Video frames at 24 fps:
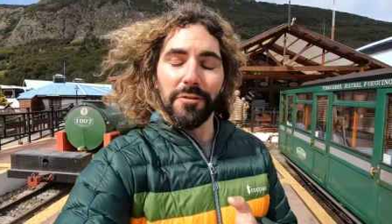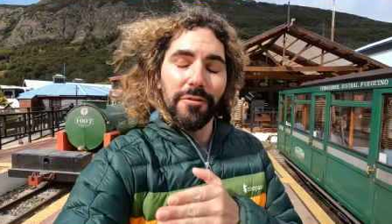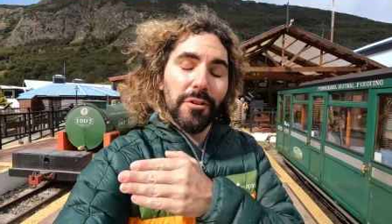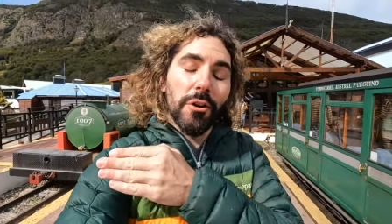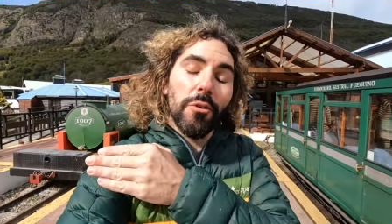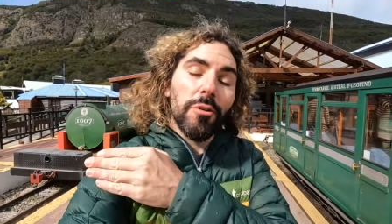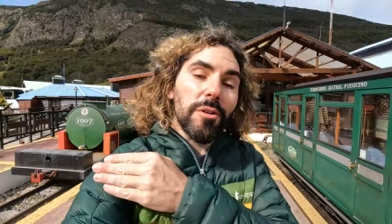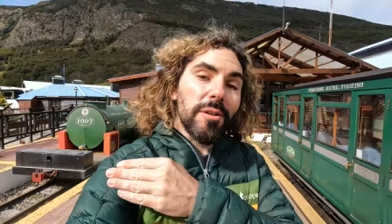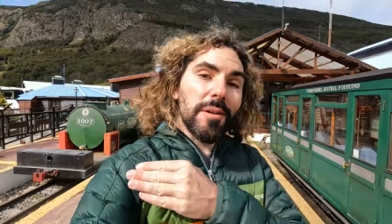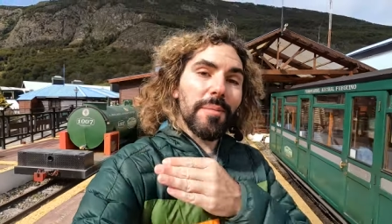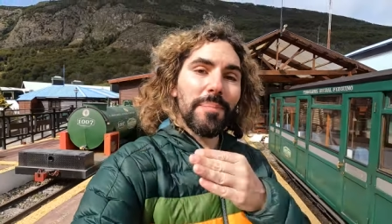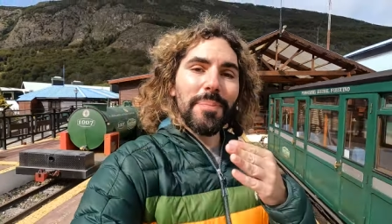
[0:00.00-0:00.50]
If you
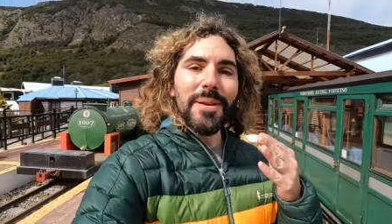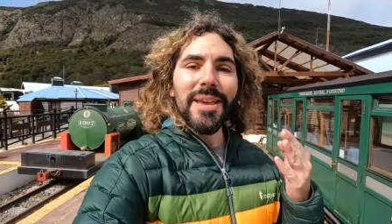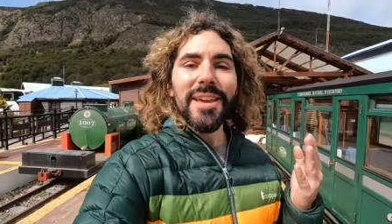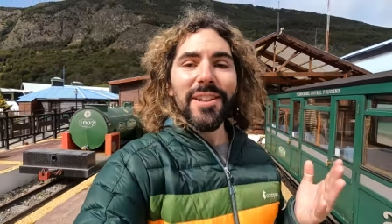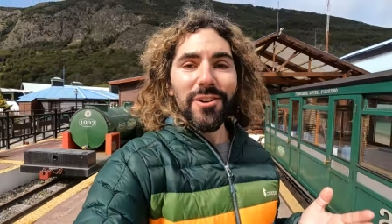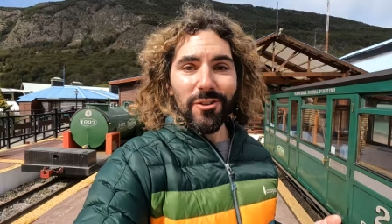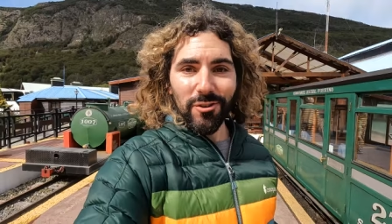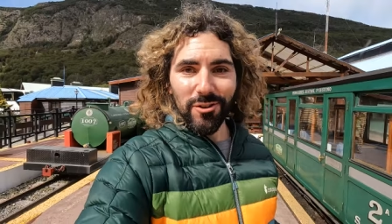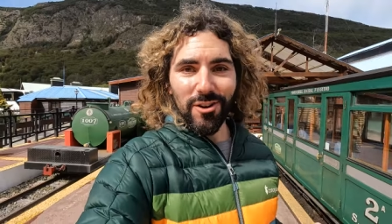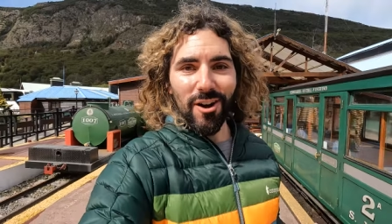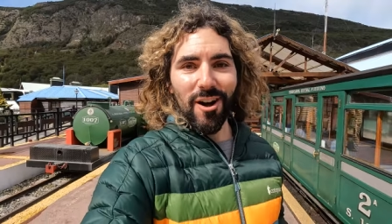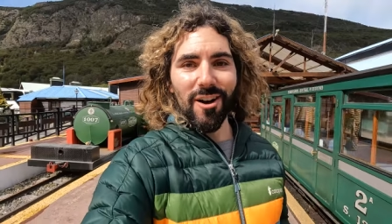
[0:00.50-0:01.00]
don't know what a
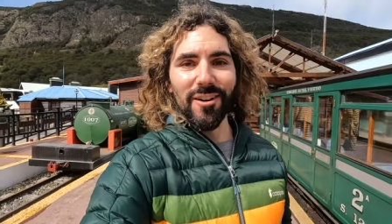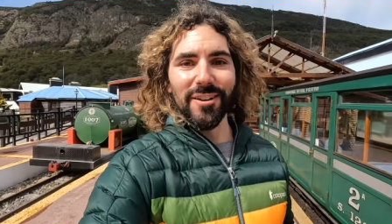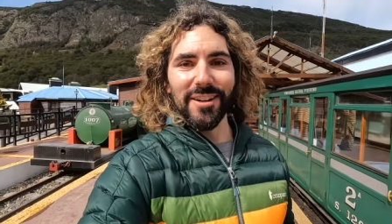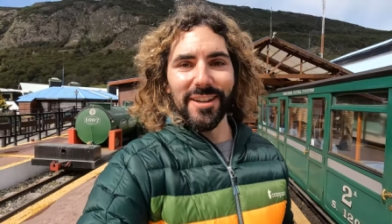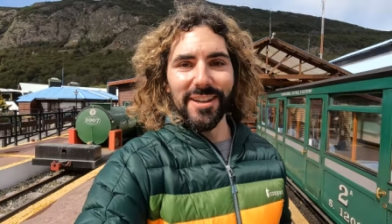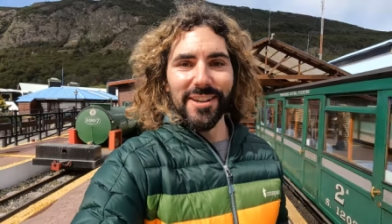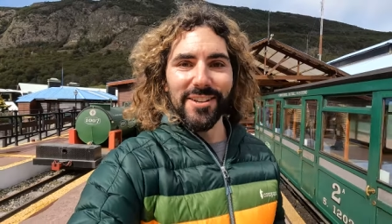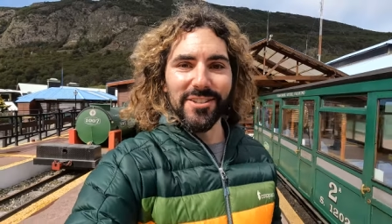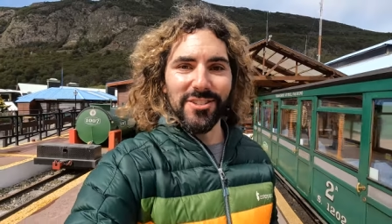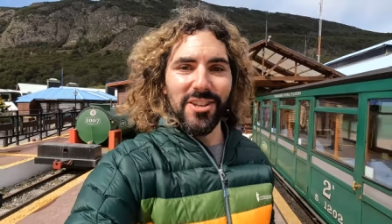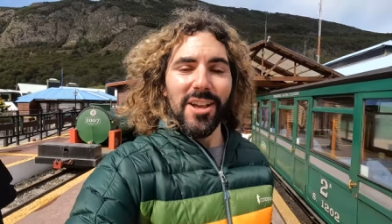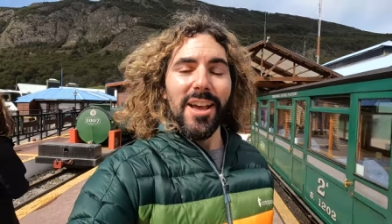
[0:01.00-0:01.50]
penal
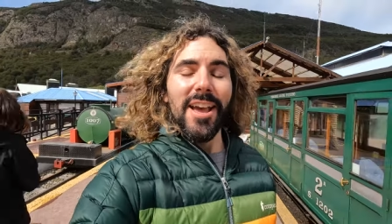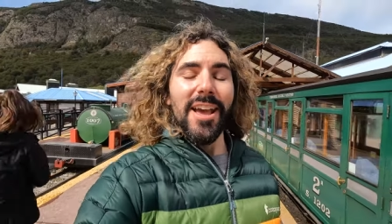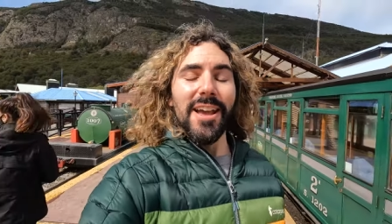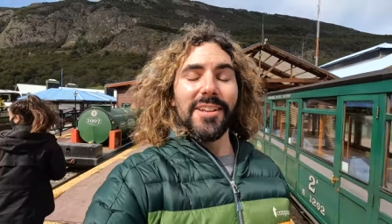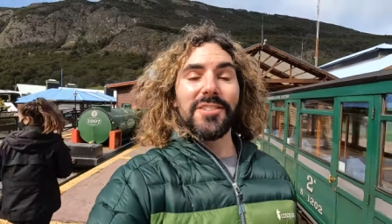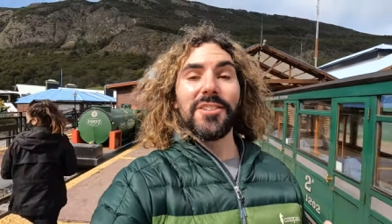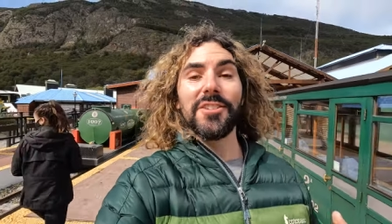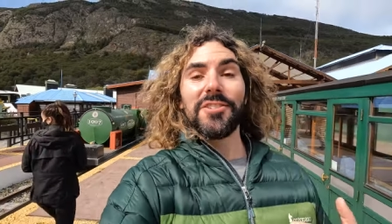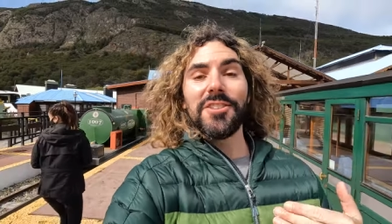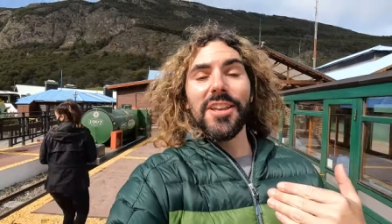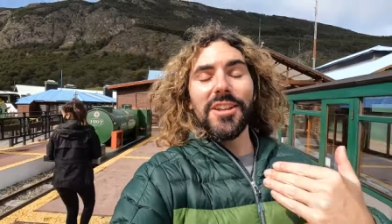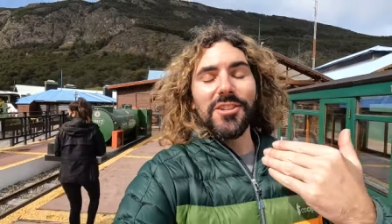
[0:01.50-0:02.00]
colony is,
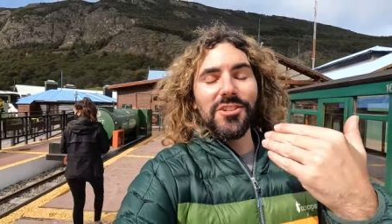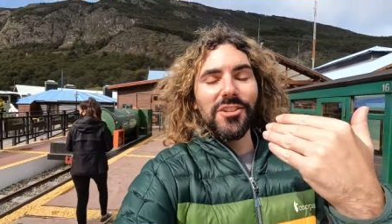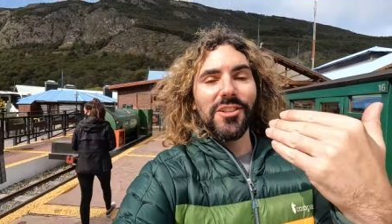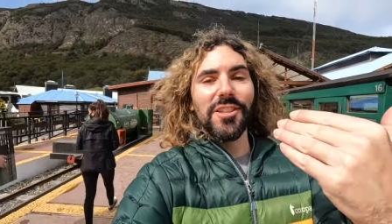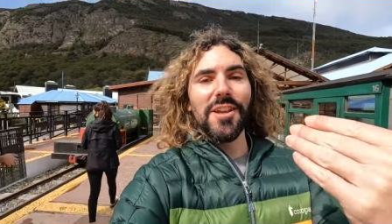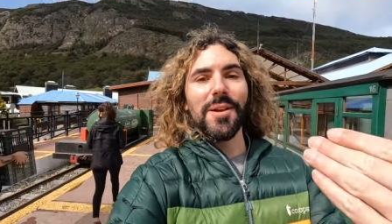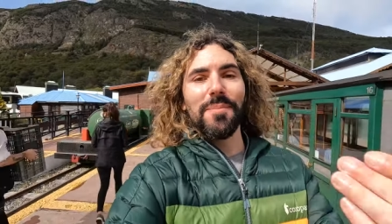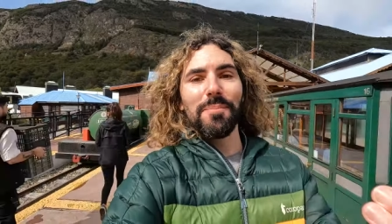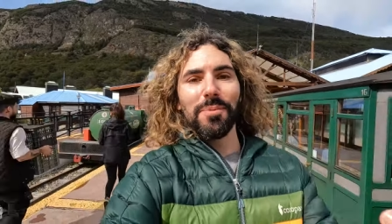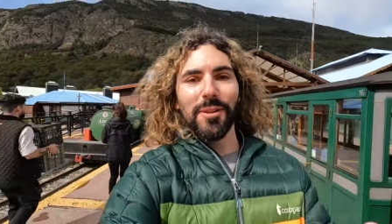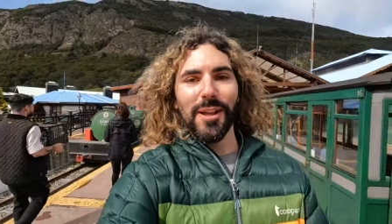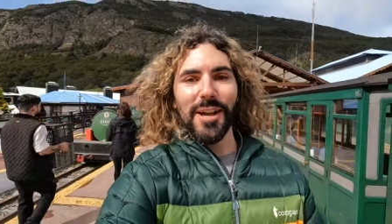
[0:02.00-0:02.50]
it's
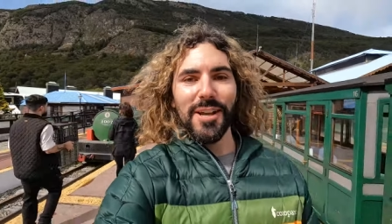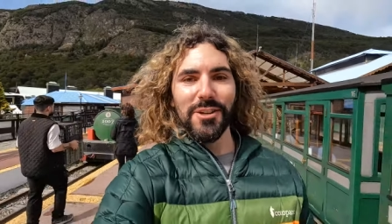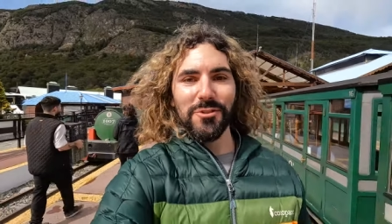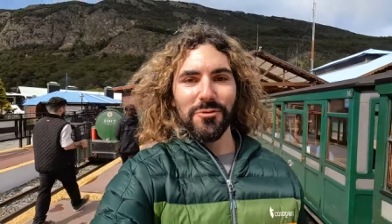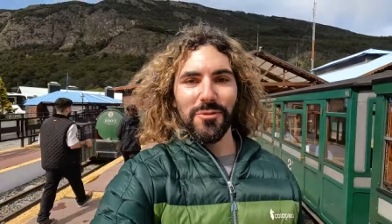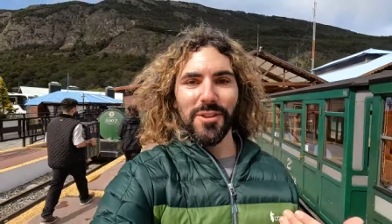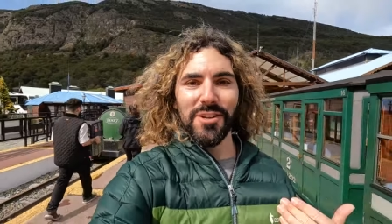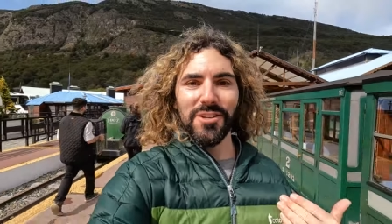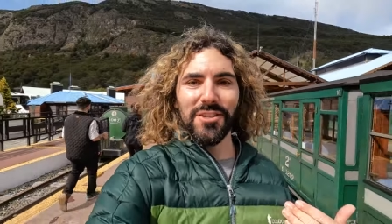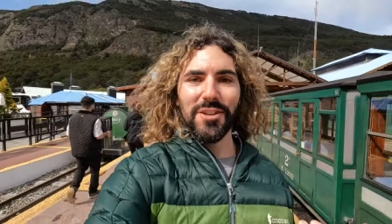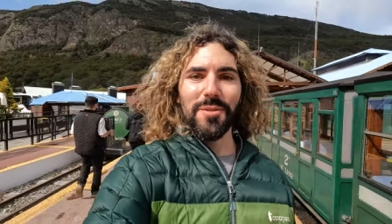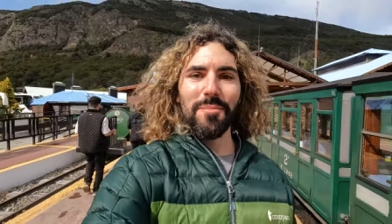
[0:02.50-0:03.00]
essentially a
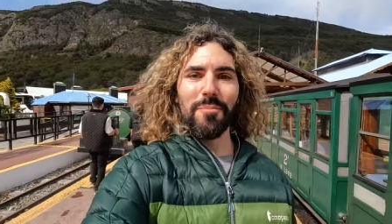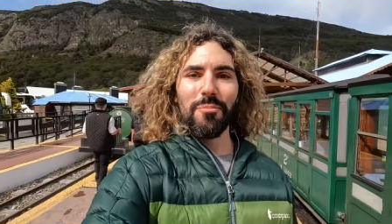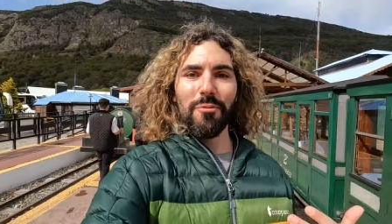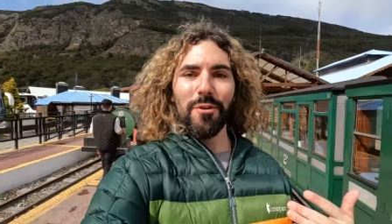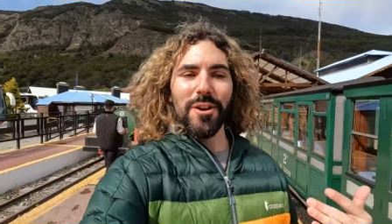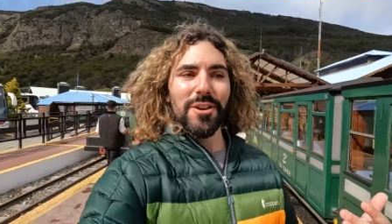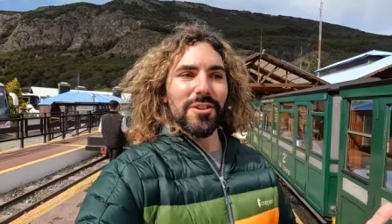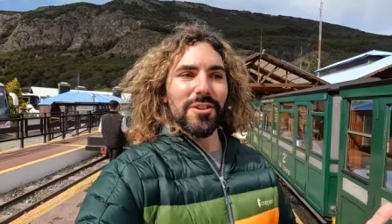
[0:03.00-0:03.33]
place where they send